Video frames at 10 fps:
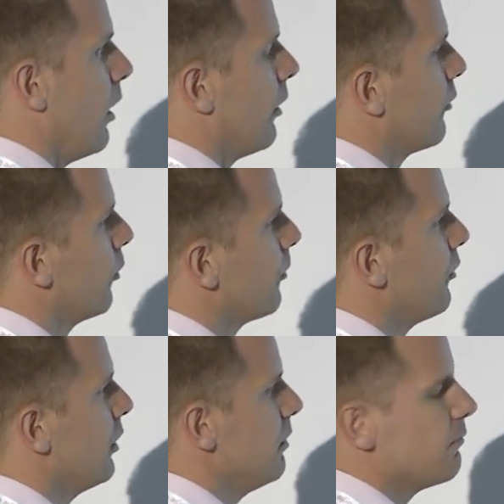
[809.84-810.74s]
So
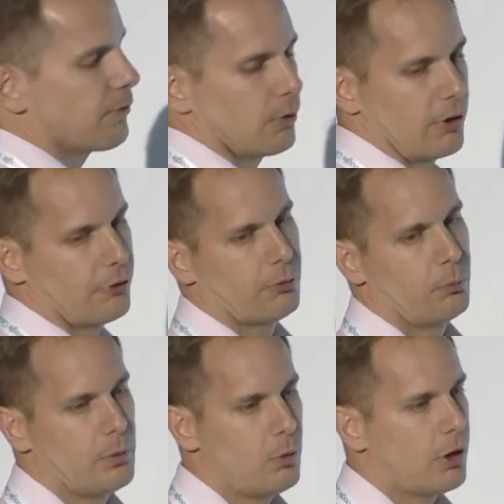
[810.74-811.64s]
obviously, for us,
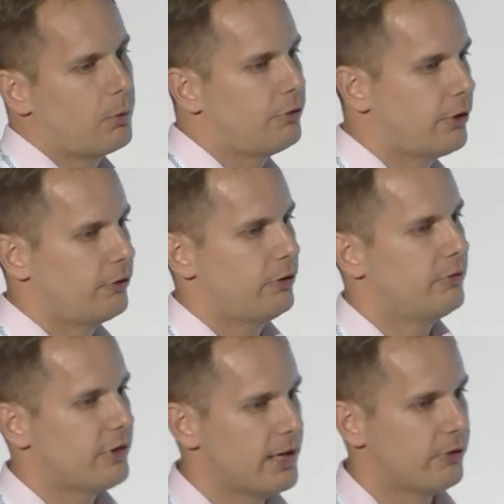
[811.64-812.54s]
we work with
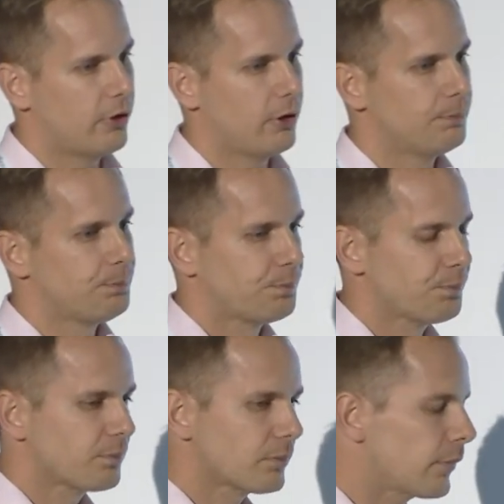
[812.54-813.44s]
sensitive data.
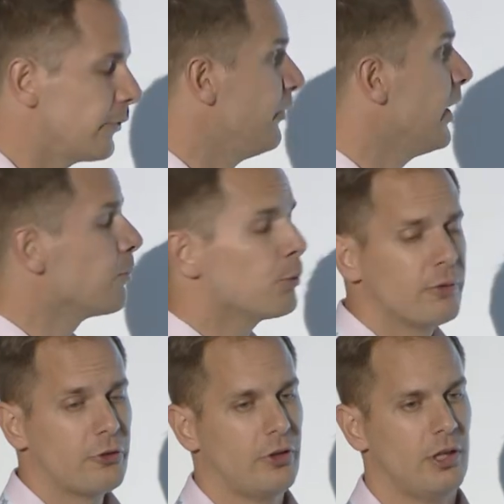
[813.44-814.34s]
Data
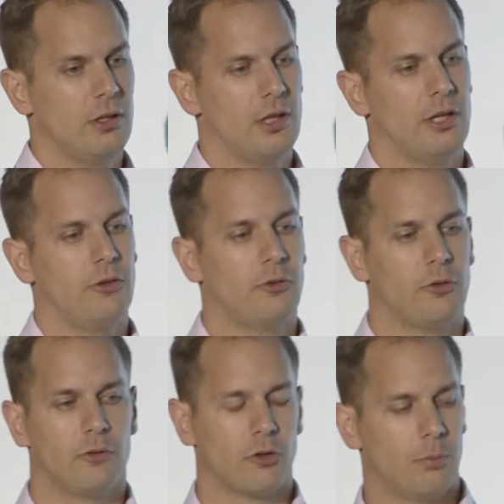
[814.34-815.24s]
privacy
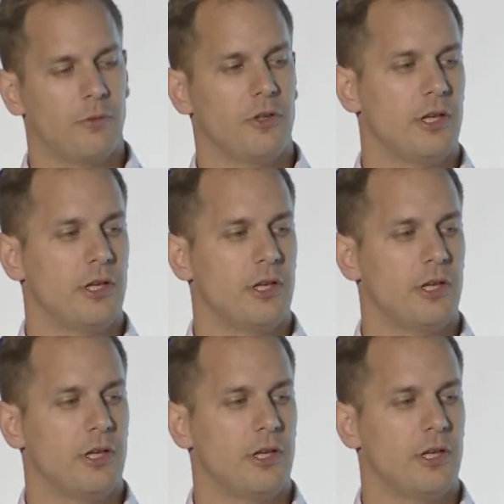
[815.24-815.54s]
is top of the